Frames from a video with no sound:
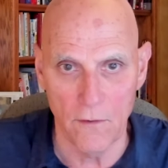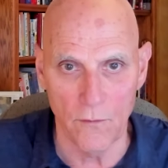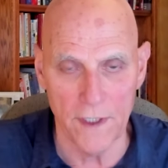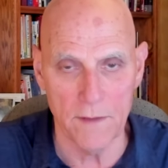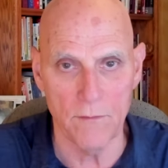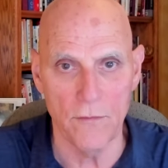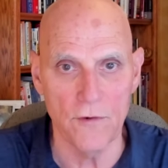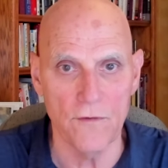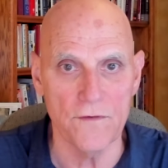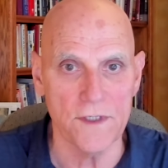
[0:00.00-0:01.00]
when it
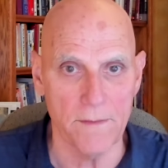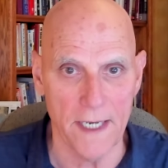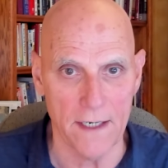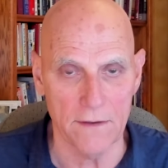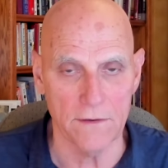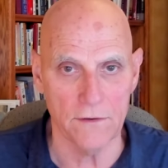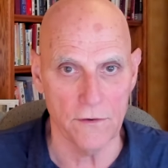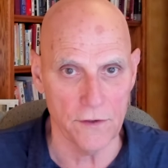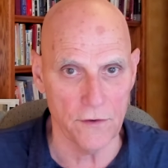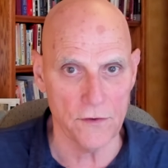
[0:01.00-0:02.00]
moves about
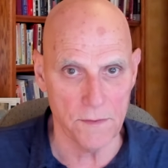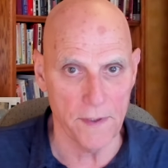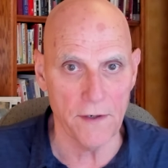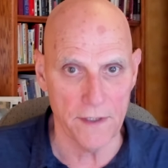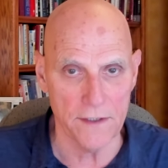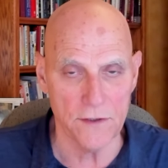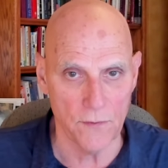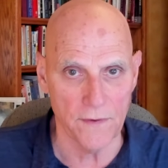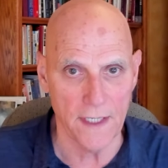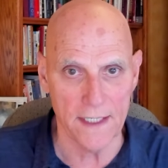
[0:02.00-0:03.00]
during those periods,
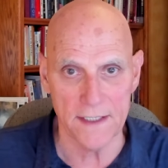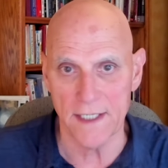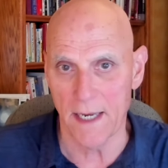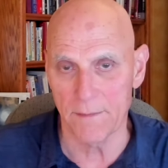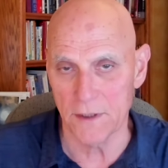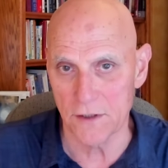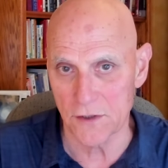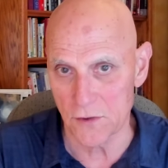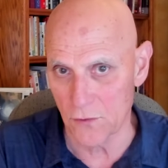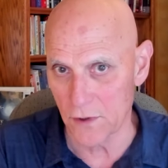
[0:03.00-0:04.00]
when that has happened
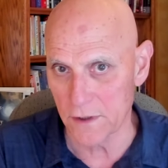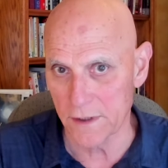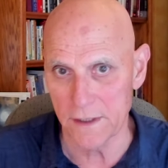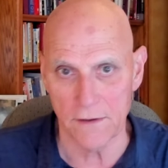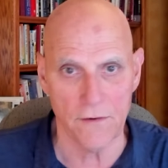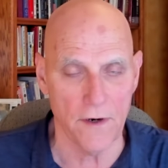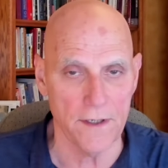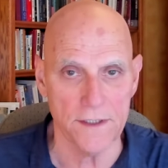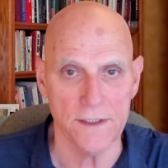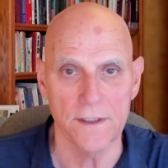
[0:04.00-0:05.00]
historically
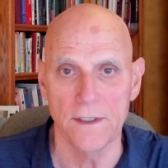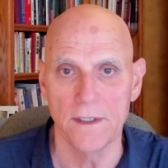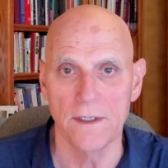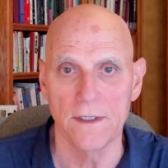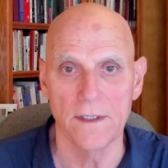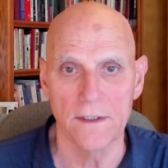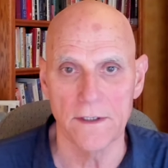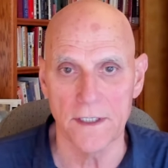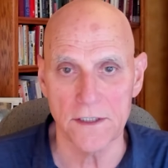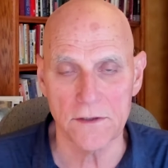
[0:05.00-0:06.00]
across
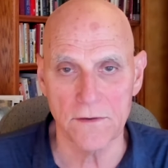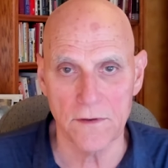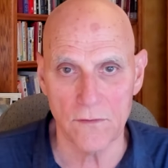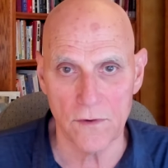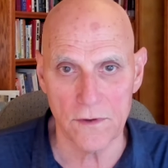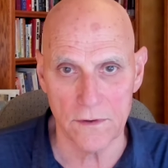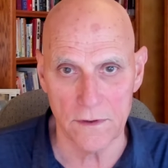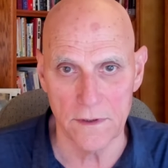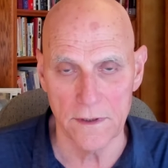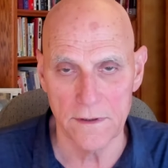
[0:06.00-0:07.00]
the history of the
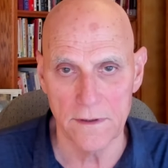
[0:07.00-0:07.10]
world,